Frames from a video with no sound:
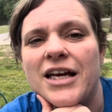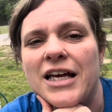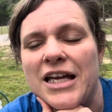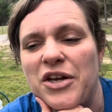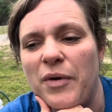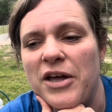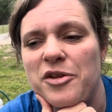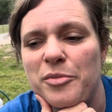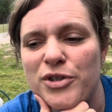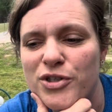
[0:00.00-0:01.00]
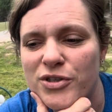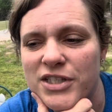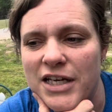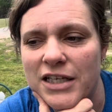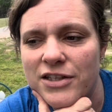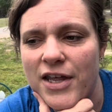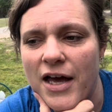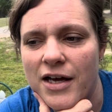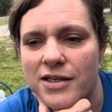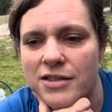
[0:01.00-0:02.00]
Anyway, the butcher said
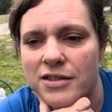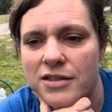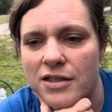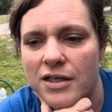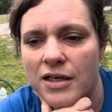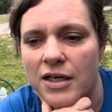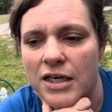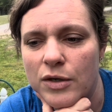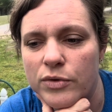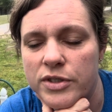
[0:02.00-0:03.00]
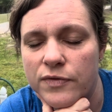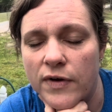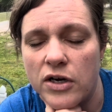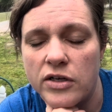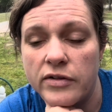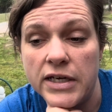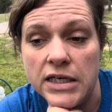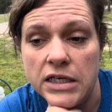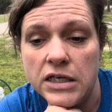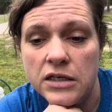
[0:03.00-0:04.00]
that he was very
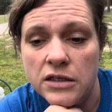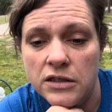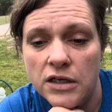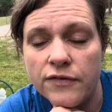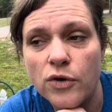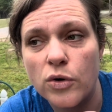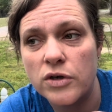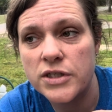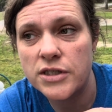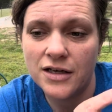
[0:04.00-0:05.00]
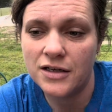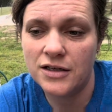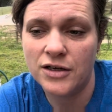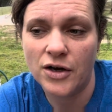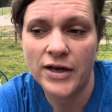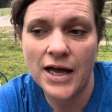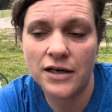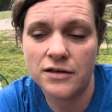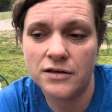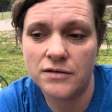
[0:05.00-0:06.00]
lean. Of course, you know, he
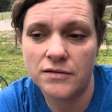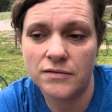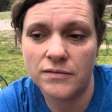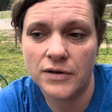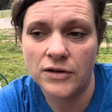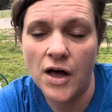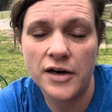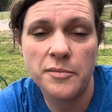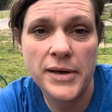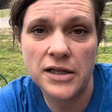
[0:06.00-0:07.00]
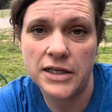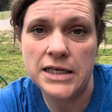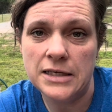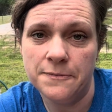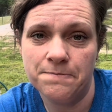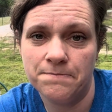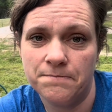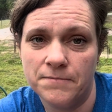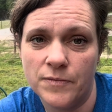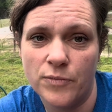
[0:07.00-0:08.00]
had a lot of belly,
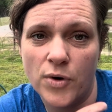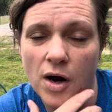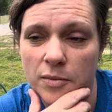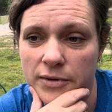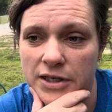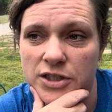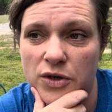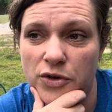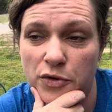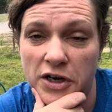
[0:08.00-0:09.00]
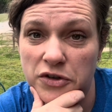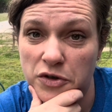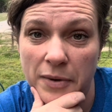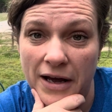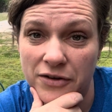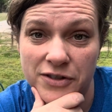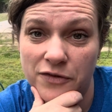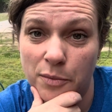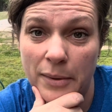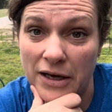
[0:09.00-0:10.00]
probably 200 to 300 pounds
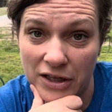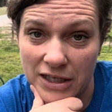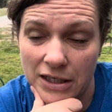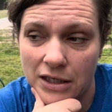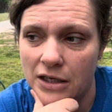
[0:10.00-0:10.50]
of belly,